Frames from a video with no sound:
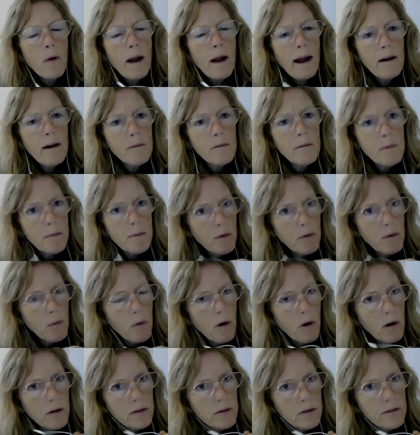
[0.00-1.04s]
I remember
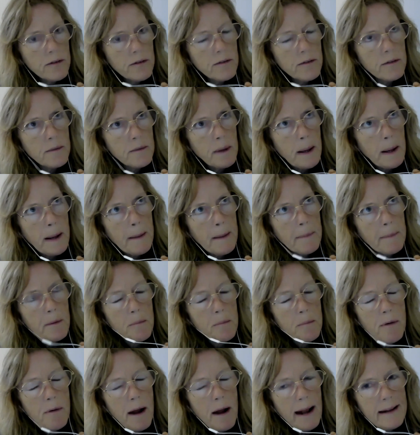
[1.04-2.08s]
was
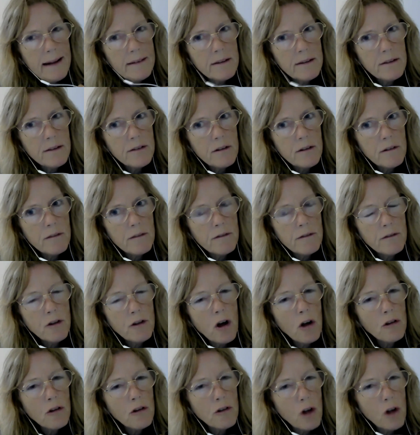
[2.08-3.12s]
the practice of
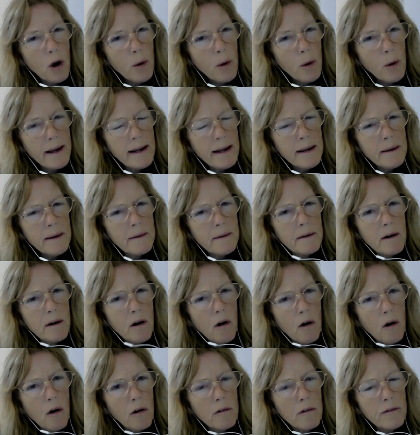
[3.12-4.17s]
not knowing,
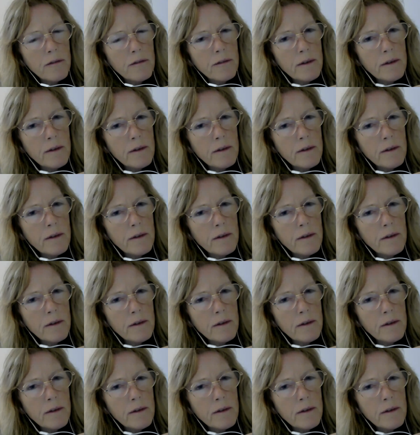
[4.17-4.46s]
of